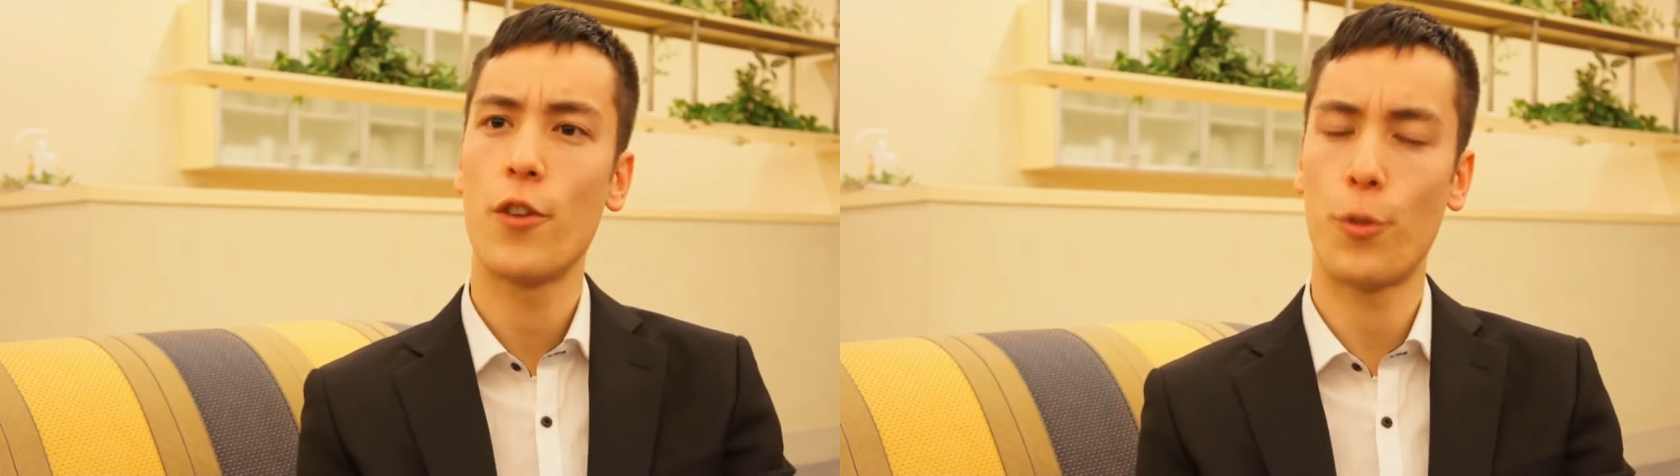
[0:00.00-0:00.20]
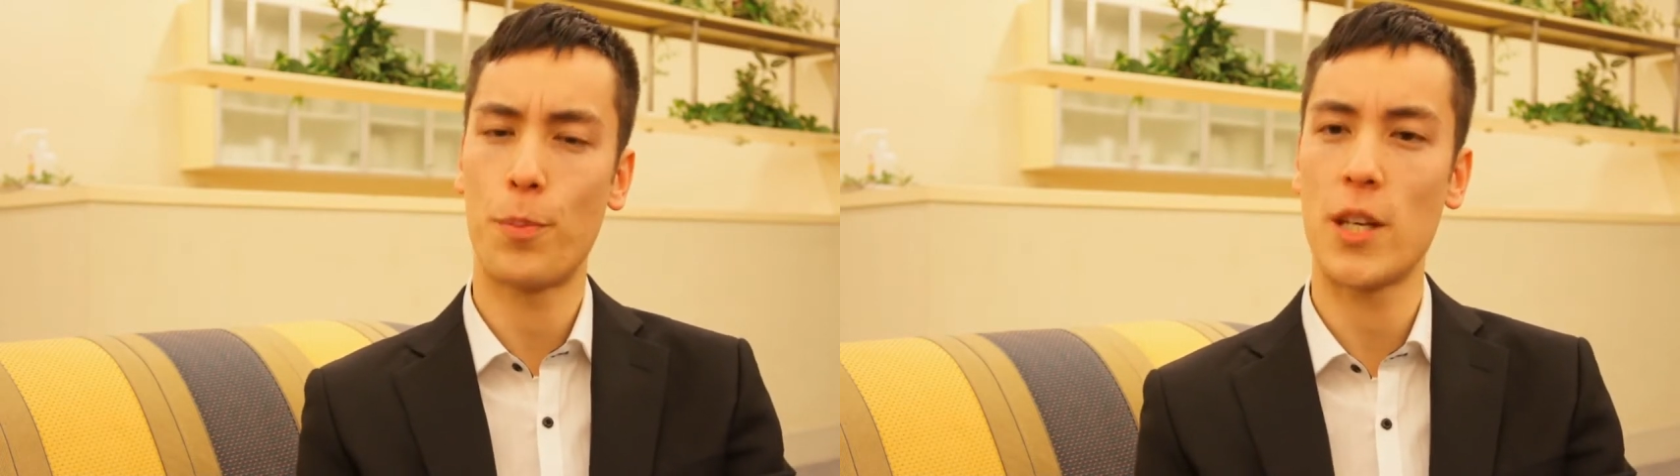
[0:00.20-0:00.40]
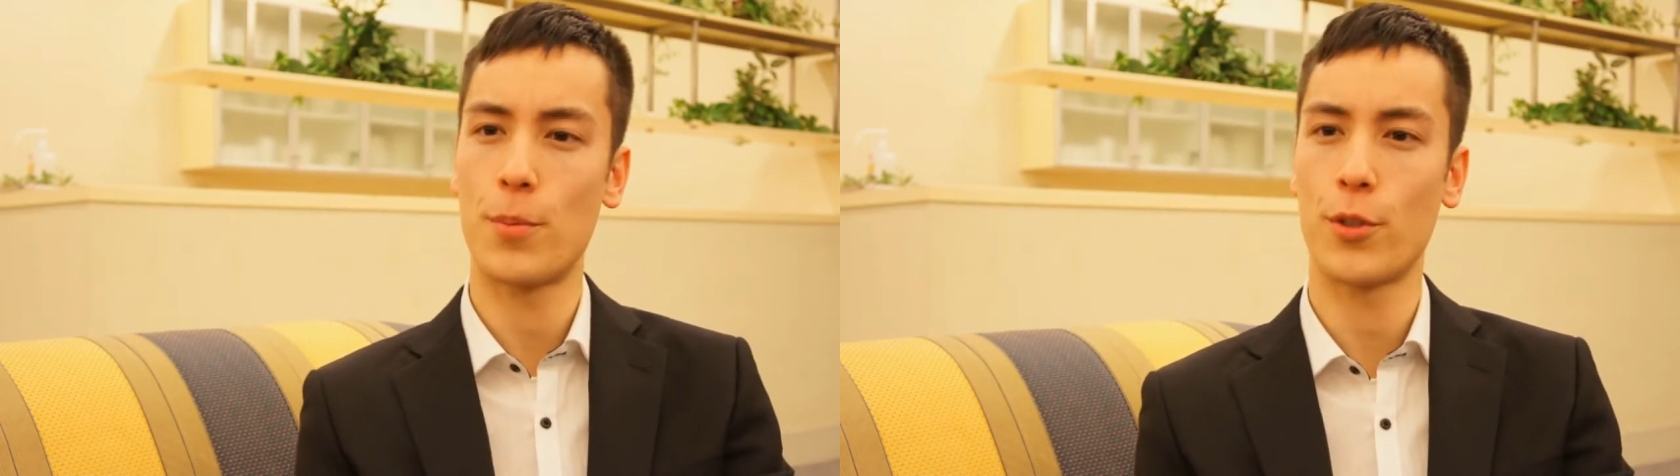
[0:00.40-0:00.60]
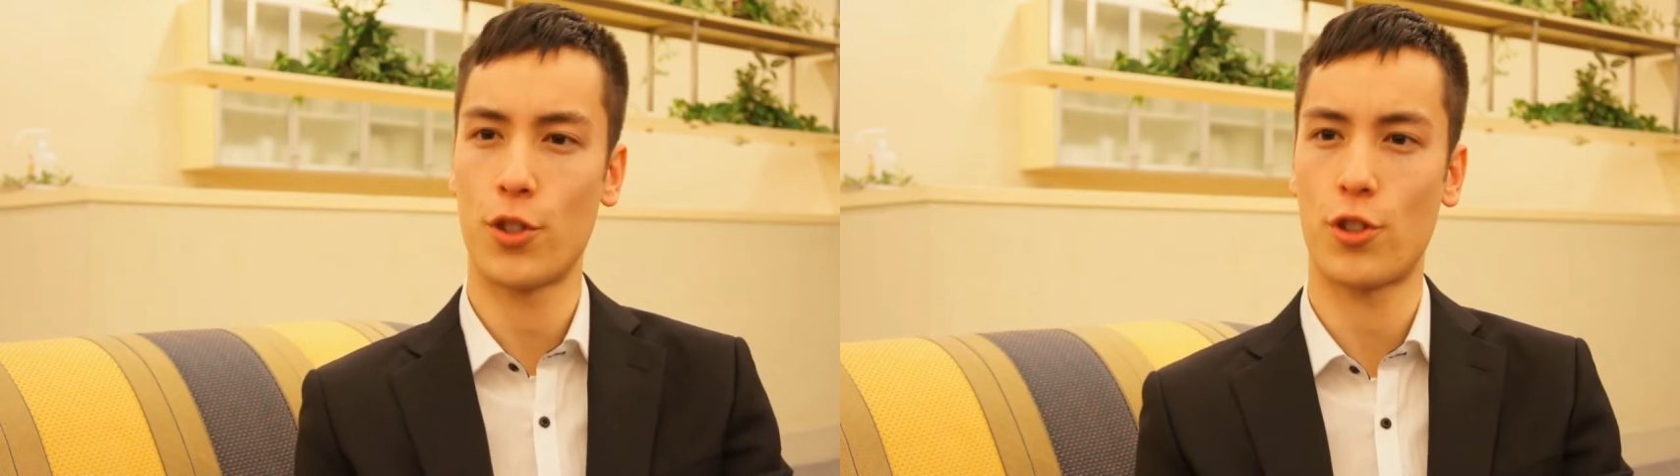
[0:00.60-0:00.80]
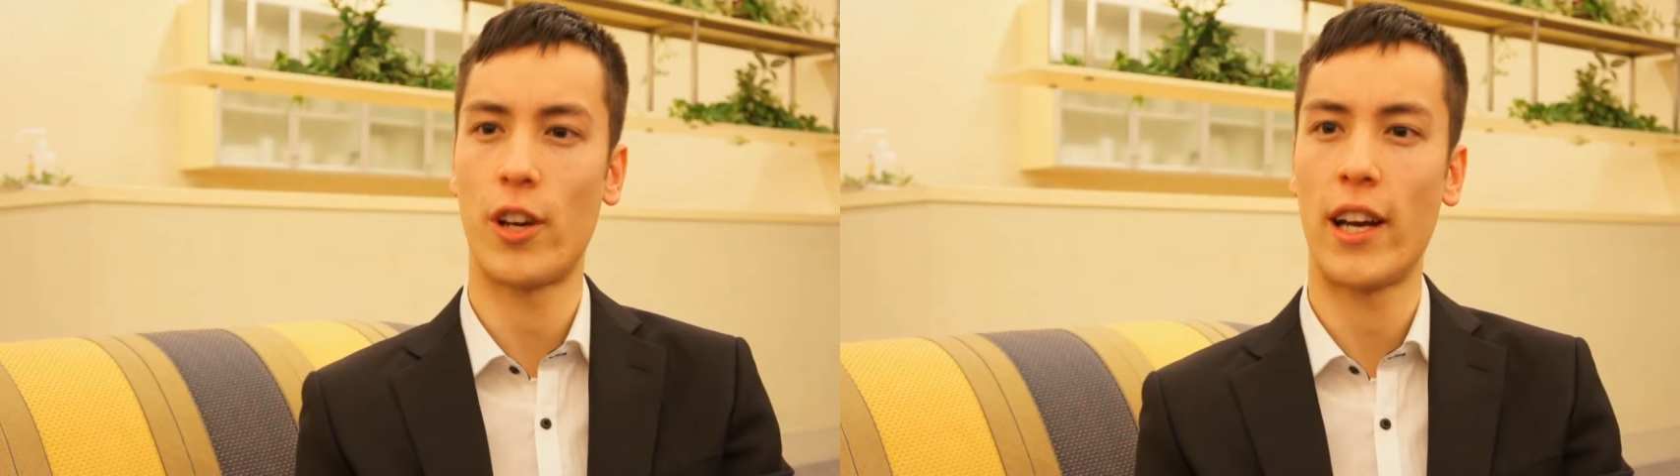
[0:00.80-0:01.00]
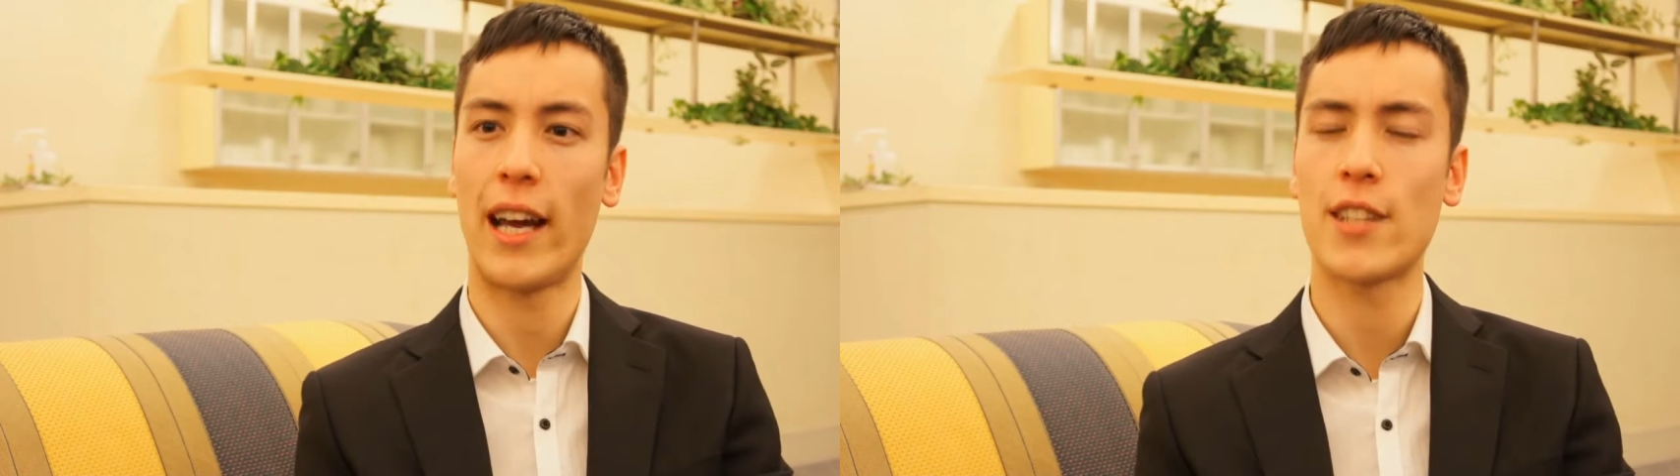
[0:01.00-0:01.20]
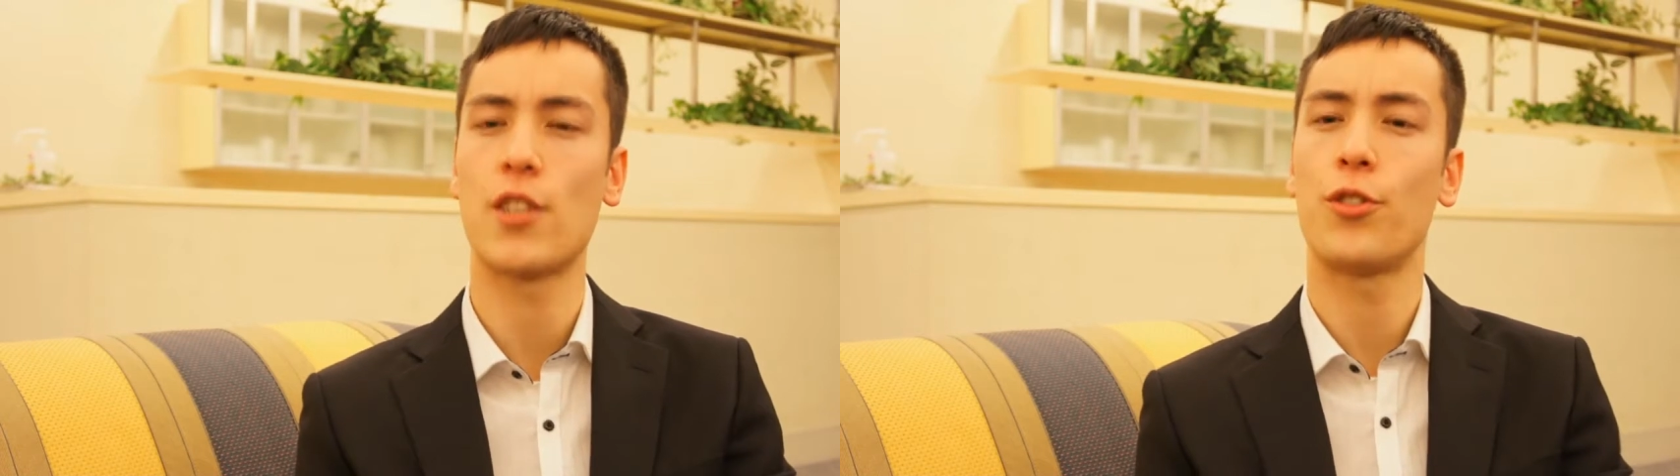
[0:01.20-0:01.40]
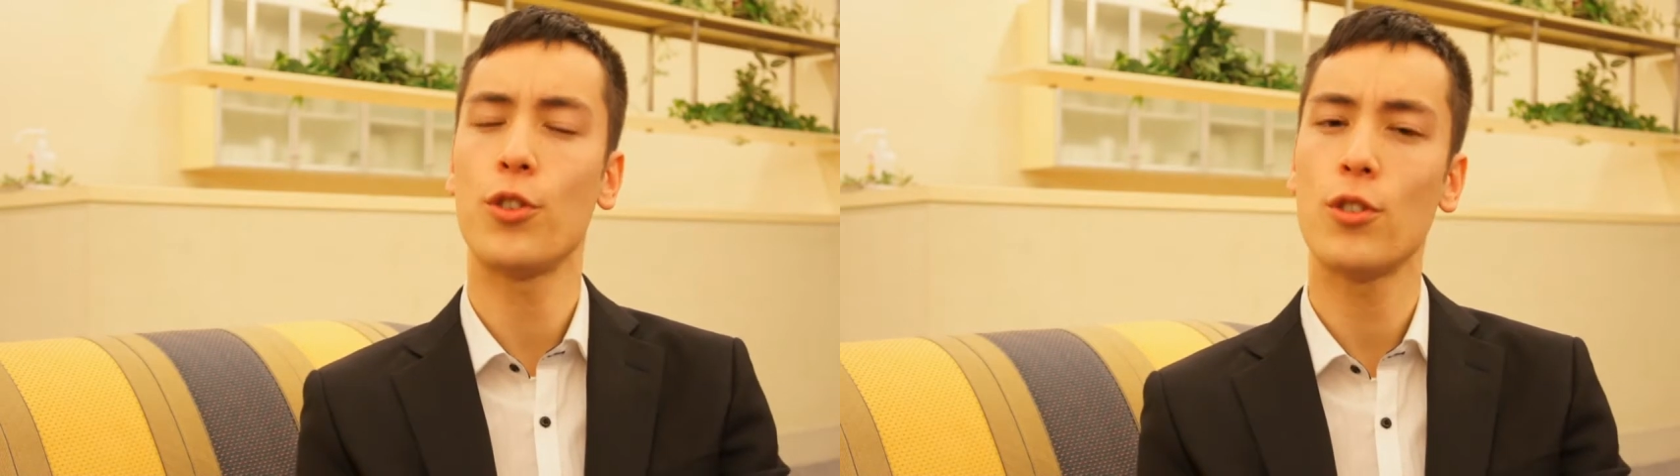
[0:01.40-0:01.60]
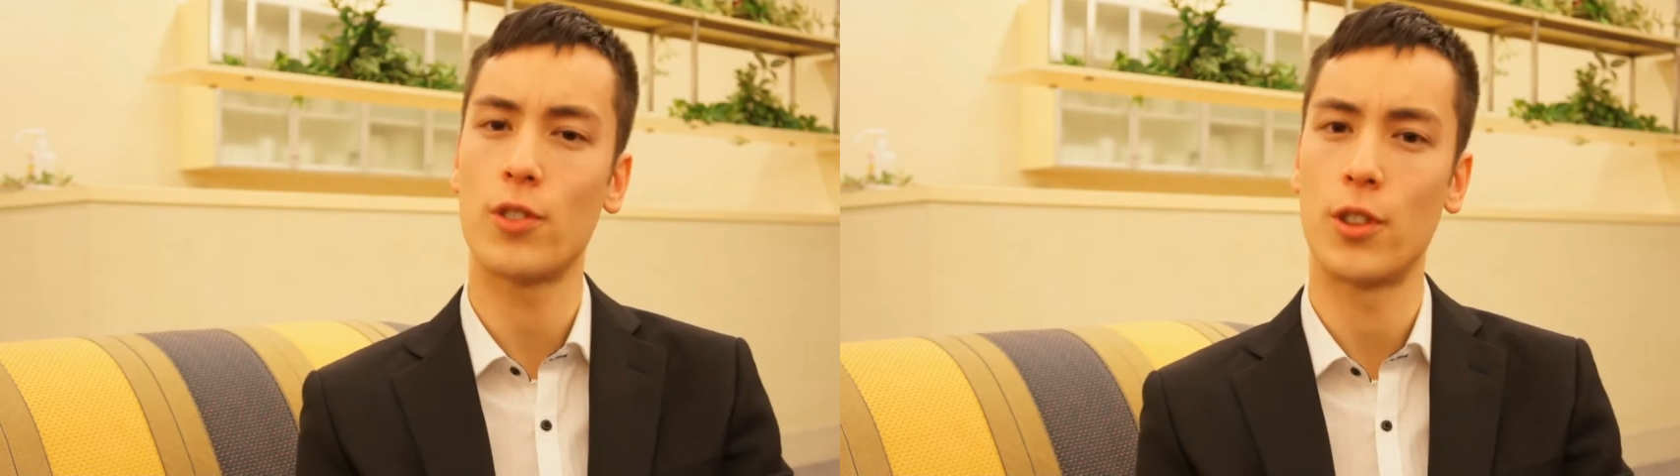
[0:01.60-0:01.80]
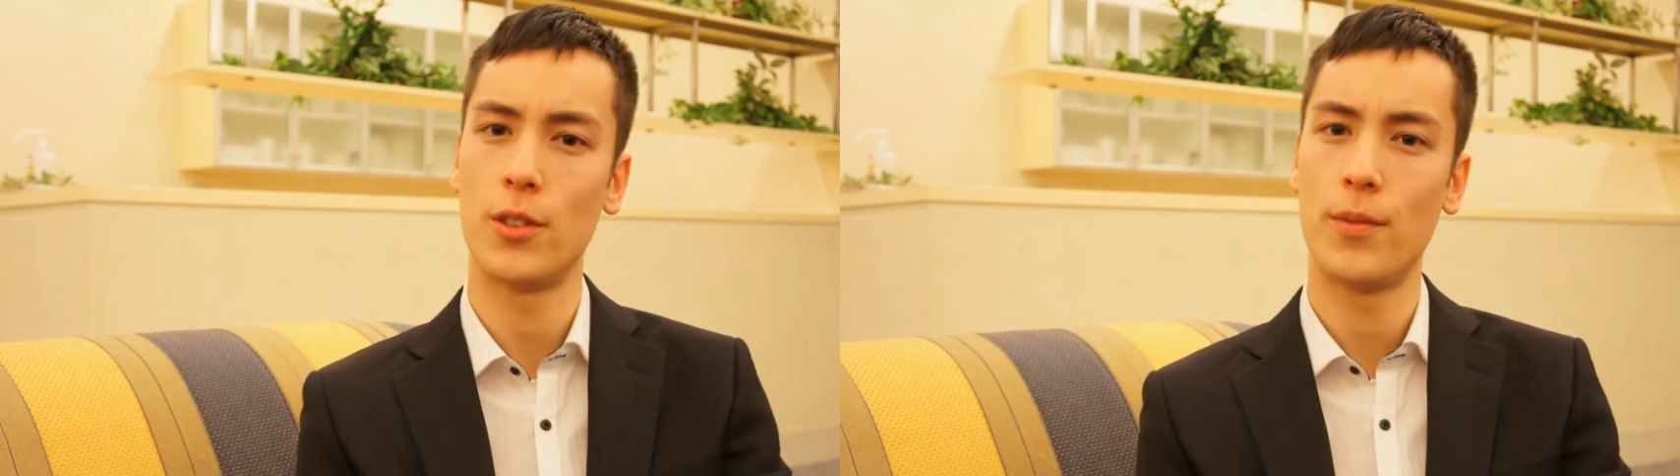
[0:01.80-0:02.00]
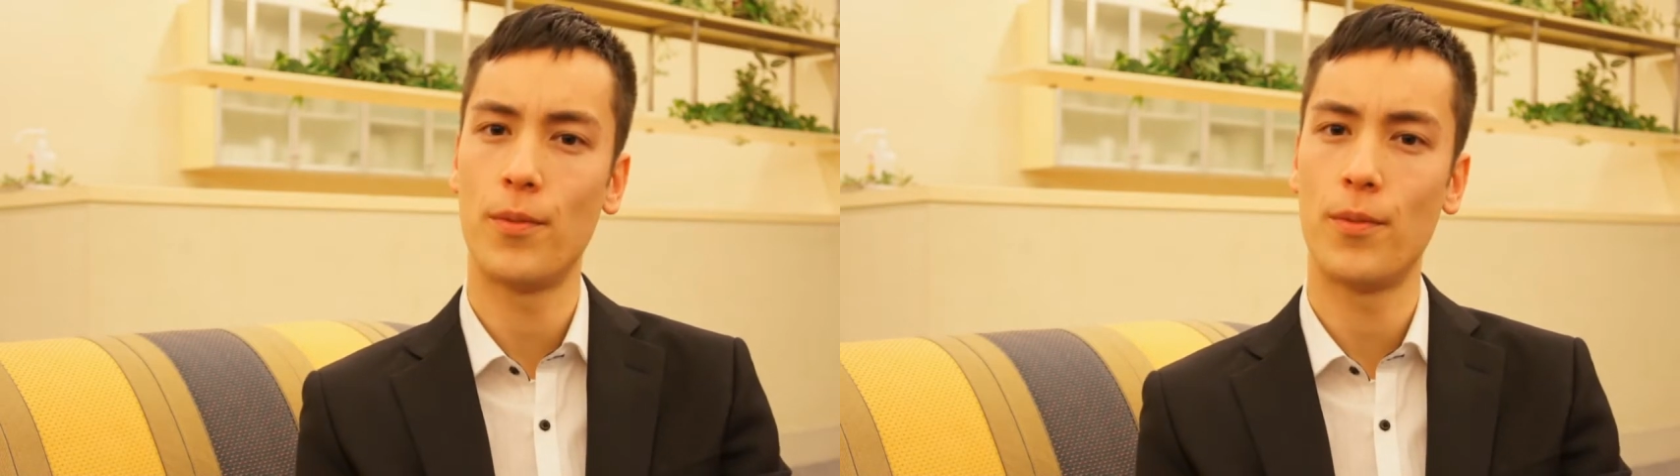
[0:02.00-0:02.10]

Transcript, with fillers: for people to cry at a funeral.